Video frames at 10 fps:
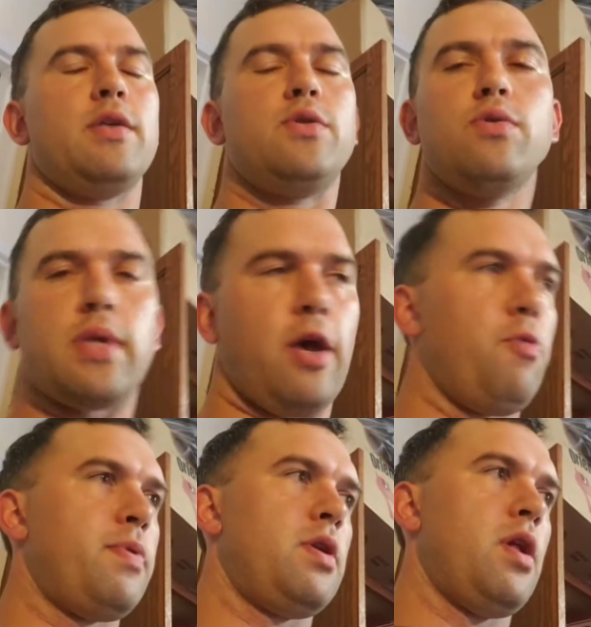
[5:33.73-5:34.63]
As soon as I
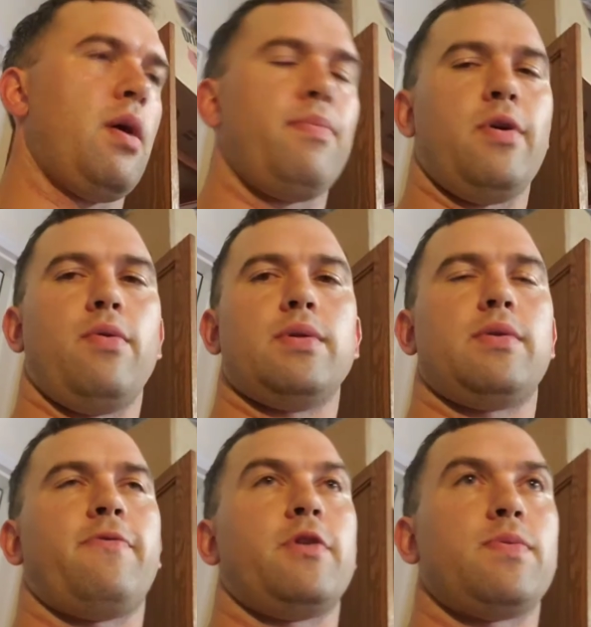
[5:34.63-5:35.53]
opened it up, there
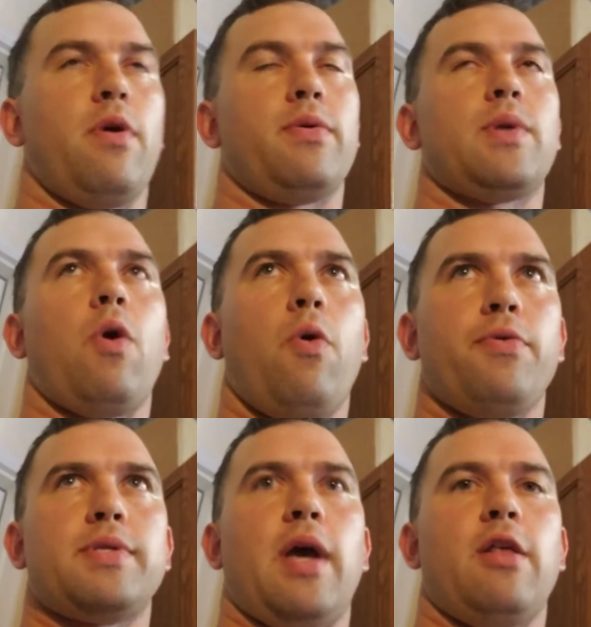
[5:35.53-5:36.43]
was first of all there was a
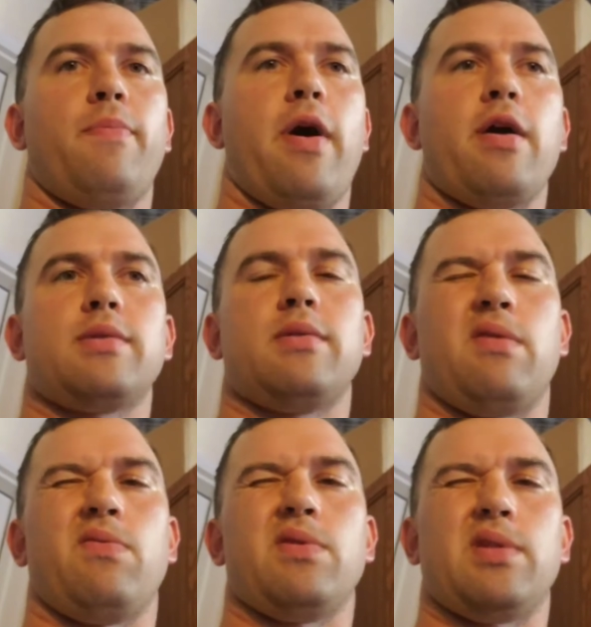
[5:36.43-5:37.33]
hole in the side of the box,
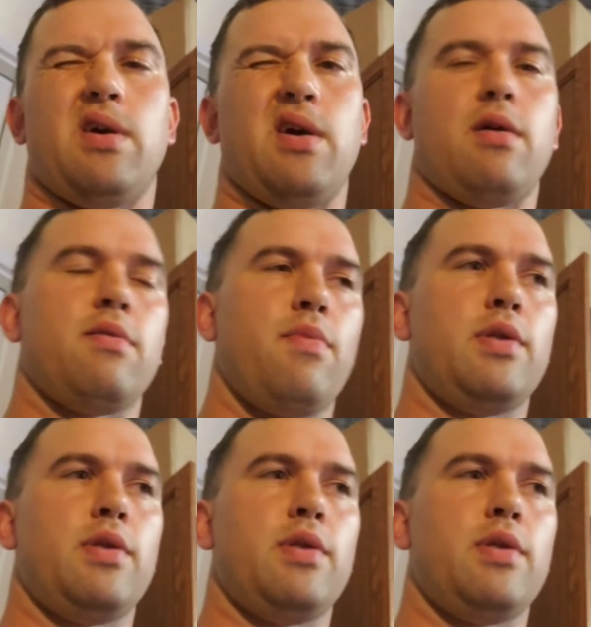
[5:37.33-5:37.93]
and I was ah,